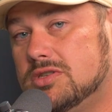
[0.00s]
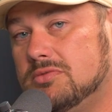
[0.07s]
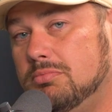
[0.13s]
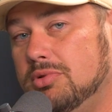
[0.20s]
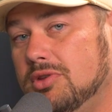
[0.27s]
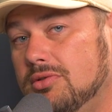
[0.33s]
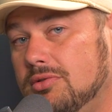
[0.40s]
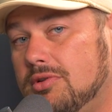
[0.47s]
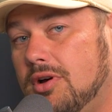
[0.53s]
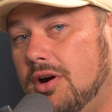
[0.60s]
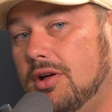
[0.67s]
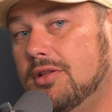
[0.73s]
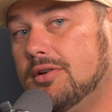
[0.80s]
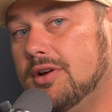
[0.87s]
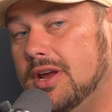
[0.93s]
most blue
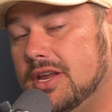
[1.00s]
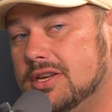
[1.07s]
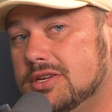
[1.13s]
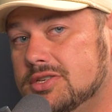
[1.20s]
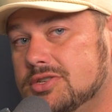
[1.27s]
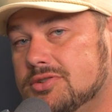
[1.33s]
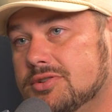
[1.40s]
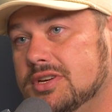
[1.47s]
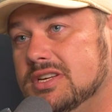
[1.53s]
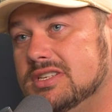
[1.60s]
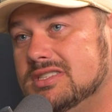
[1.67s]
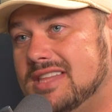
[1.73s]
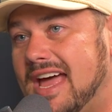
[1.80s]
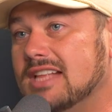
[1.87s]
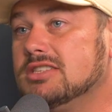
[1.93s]
collar
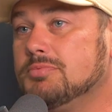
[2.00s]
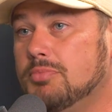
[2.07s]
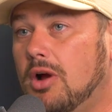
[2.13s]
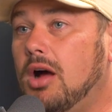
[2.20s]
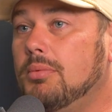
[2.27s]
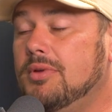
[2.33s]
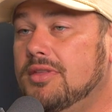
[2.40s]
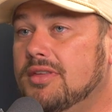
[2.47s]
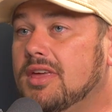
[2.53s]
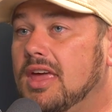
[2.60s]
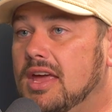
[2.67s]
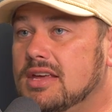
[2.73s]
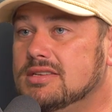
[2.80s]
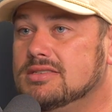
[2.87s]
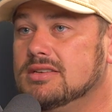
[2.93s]
industries, that's probably the
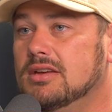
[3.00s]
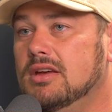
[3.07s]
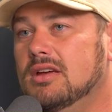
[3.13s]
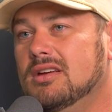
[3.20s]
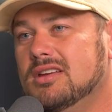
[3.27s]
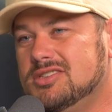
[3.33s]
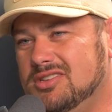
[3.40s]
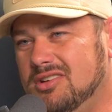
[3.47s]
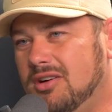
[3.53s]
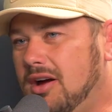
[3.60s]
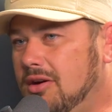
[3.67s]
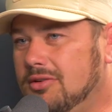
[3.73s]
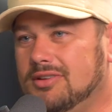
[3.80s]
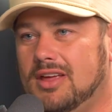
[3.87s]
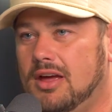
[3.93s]
case. Because
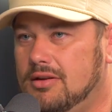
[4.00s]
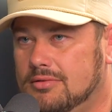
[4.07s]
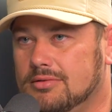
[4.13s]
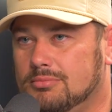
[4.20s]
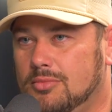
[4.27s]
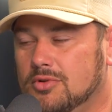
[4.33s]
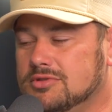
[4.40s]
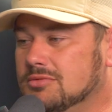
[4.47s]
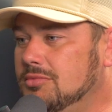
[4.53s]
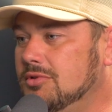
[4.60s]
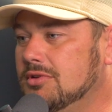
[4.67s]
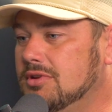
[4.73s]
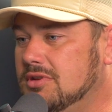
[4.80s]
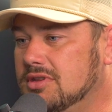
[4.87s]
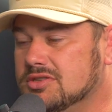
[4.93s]
I own
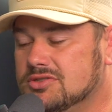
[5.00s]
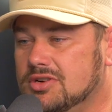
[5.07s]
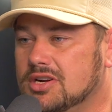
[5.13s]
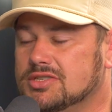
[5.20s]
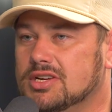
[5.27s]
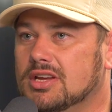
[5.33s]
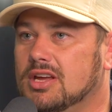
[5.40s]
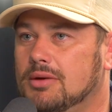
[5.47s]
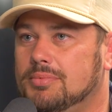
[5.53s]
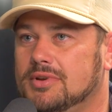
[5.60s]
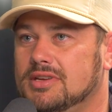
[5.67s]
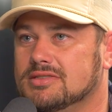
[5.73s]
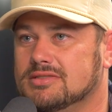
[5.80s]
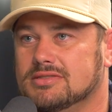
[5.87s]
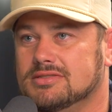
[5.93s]
multiple construction
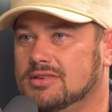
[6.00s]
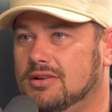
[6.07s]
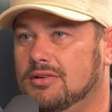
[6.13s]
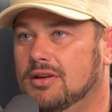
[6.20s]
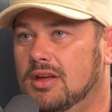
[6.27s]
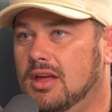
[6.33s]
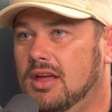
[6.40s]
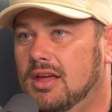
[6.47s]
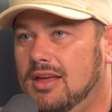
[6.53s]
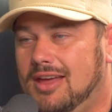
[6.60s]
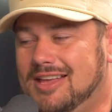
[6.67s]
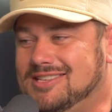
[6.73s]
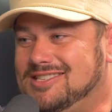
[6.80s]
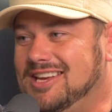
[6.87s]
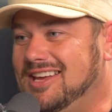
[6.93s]
companies, and so
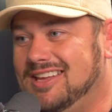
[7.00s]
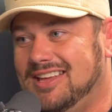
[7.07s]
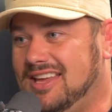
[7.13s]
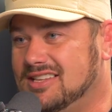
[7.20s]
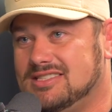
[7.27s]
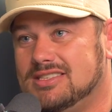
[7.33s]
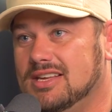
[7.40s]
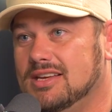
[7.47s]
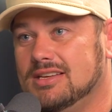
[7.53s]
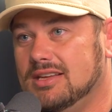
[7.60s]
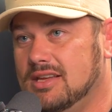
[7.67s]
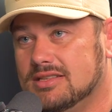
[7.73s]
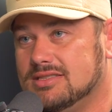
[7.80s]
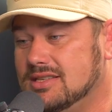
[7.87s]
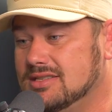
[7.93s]
it's
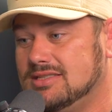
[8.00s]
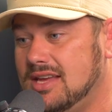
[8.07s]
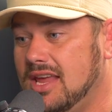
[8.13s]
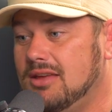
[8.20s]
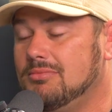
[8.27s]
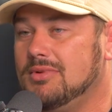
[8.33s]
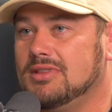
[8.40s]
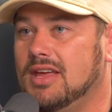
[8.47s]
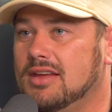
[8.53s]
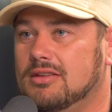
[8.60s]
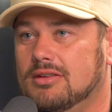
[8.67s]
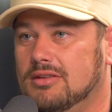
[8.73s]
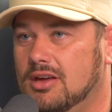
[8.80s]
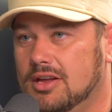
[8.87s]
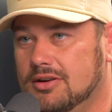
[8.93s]
the same.
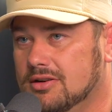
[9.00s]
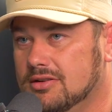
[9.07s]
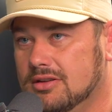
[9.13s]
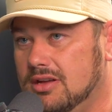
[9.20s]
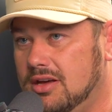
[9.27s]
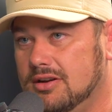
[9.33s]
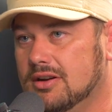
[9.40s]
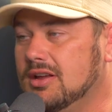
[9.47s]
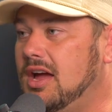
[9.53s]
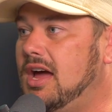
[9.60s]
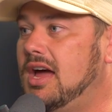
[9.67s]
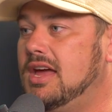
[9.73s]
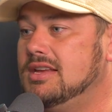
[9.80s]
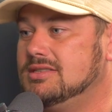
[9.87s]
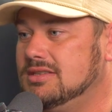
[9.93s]
Like gutter
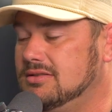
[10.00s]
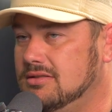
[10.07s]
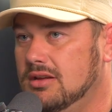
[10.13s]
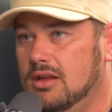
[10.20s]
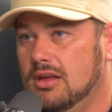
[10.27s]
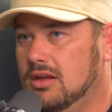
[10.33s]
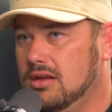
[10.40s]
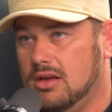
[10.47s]
guys and